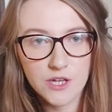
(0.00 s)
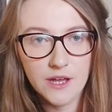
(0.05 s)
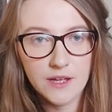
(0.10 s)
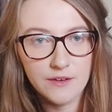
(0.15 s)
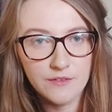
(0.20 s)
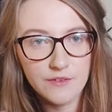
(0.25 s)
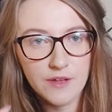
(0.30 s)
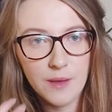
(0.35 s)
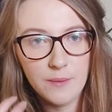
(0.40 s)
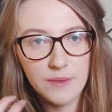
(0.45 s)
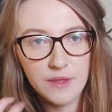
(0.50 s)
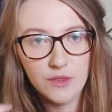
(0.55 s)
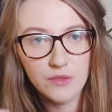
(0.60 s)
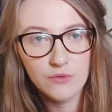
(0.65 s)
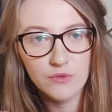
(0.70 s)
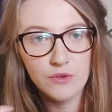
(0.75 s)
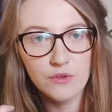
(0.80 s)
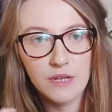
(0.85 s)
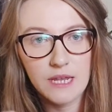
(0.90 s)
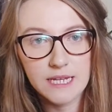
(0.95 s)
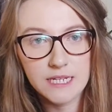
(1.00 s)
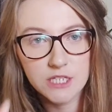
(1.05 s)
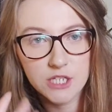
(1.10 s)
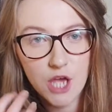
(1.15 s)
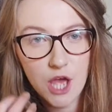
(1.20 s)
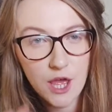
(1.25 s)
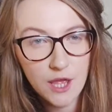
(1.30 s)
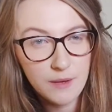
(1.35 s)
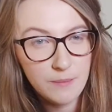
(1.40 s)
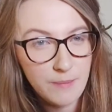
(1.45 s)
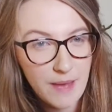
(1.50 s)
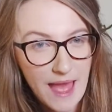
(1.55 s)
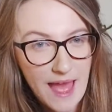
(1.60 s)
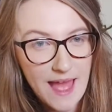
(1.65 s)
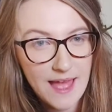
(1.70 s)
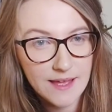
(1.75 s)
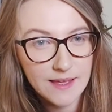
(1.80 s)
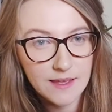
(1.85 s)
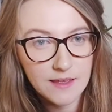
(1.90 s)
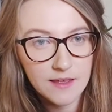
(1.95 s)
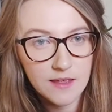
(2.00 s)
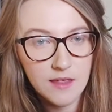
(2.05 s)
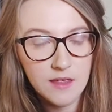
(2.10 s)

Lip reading: kind of coming through, like turn back,